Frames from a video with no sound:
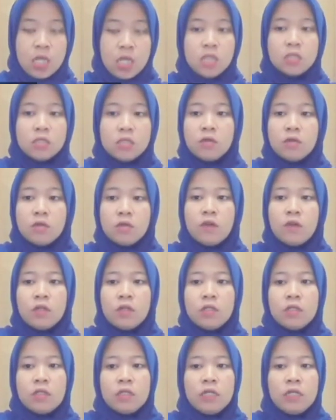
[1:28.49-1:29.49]
So for
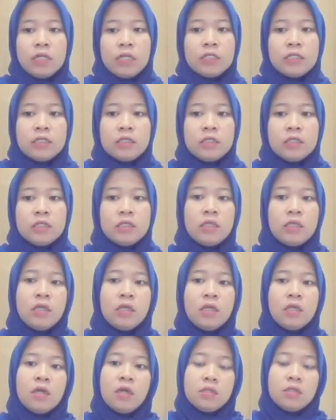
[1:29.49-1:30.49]
the next
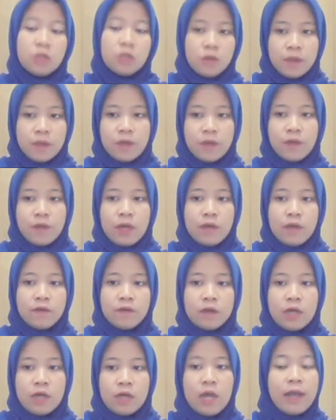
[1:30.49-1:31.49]
document,
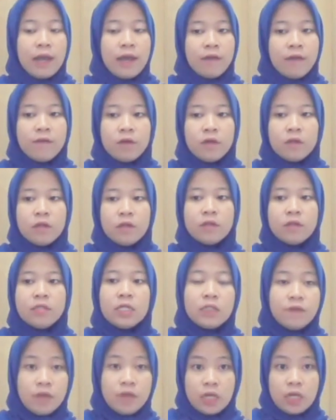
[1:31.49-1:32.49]
I have a
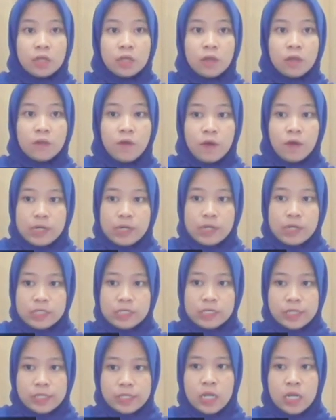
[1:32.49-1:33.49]
certificate of origin.